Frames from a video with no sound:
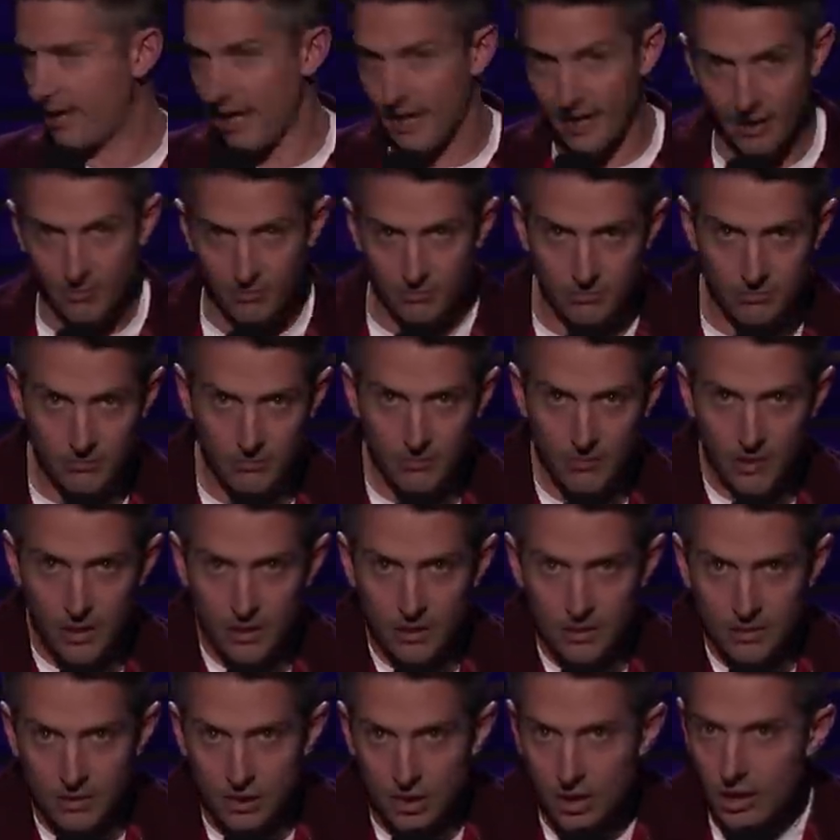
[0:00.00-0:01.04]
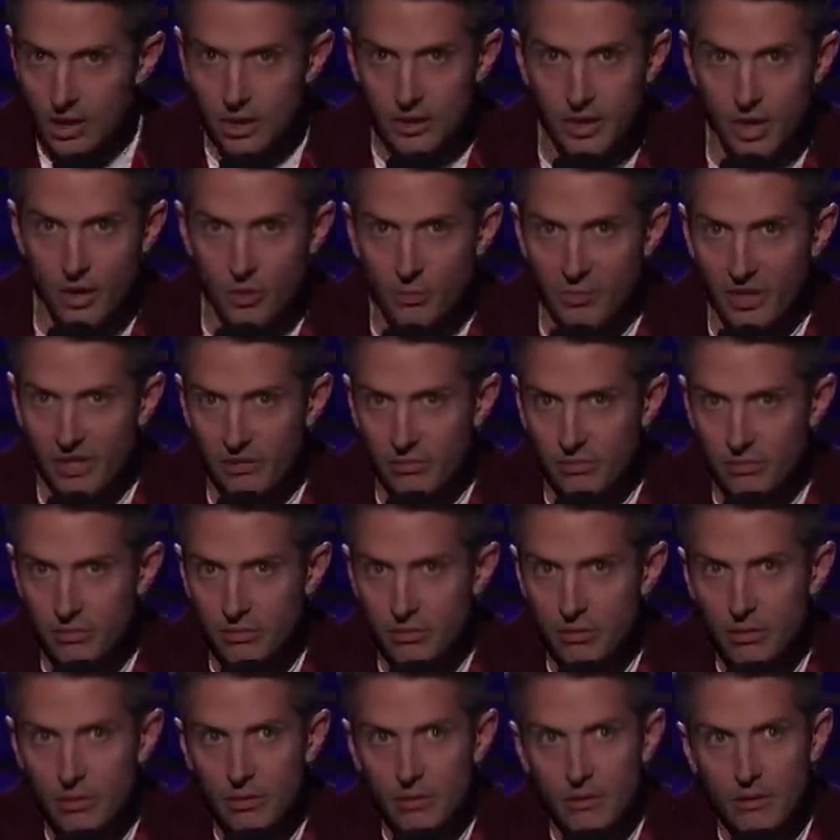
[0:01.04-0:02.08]
Get up, stir the oatmeal,
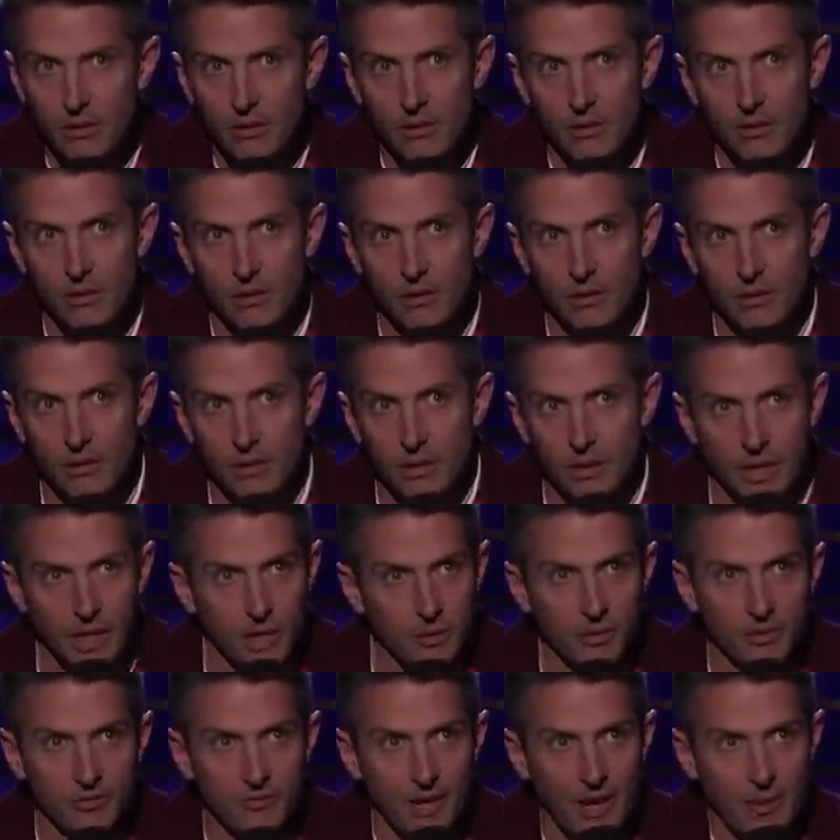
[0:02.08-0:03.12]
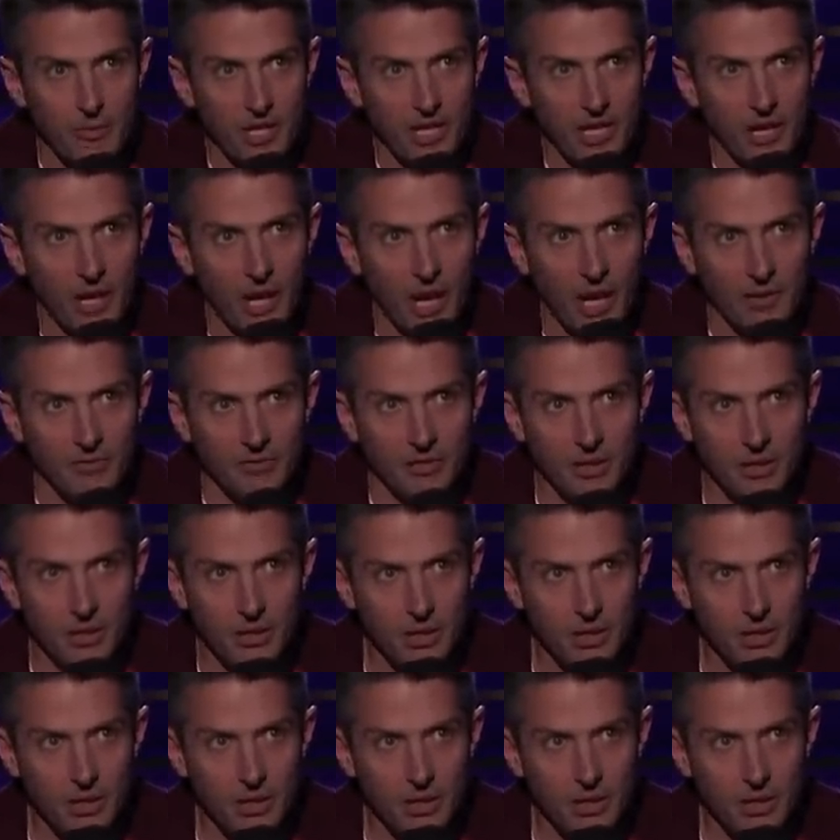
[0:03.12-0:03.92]
keep the family alive.